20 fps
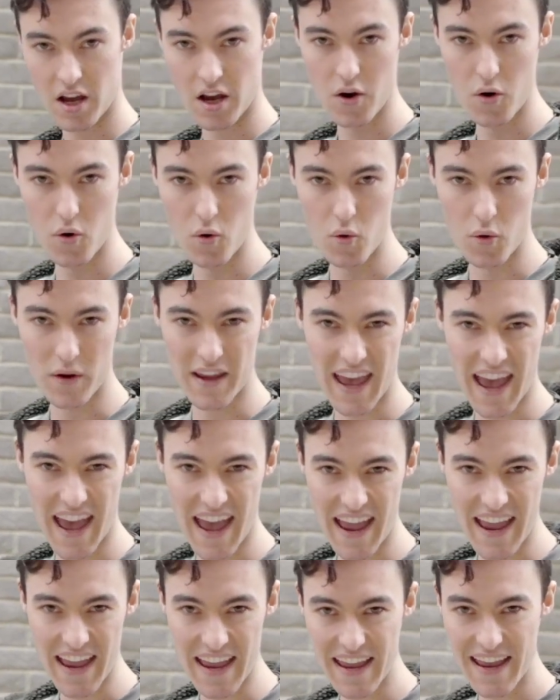
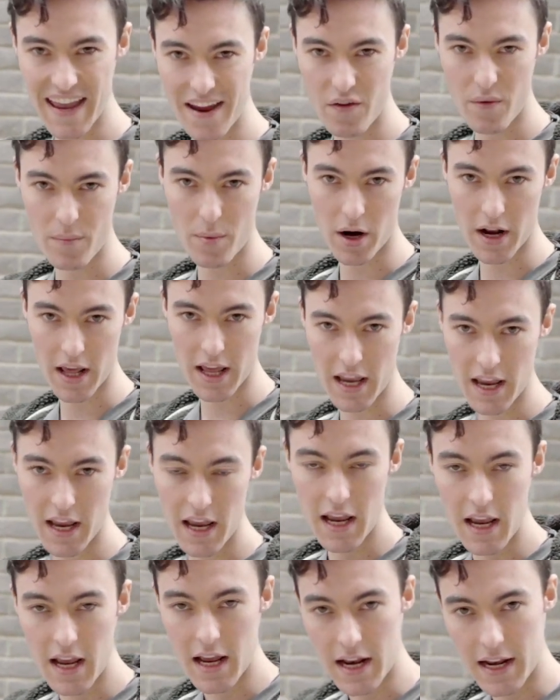Okay, everybody.
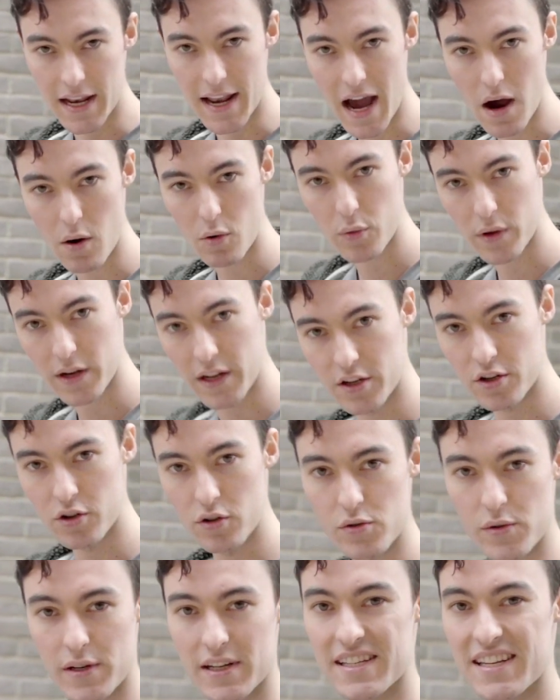Now what we're gonna do
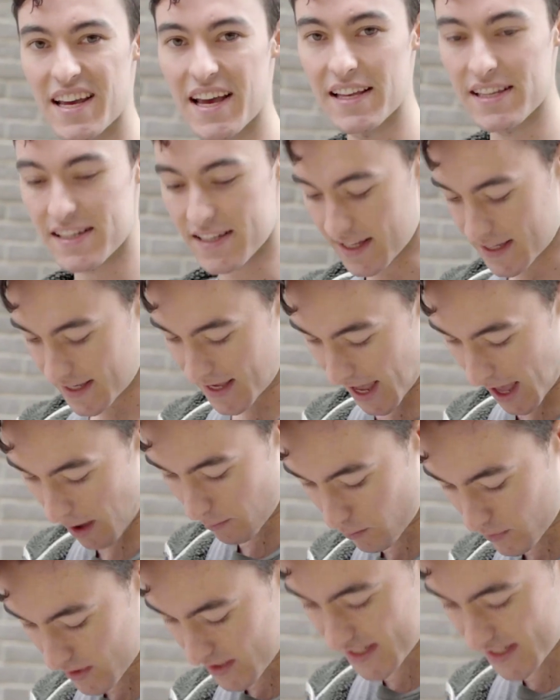is we're gonna test the camera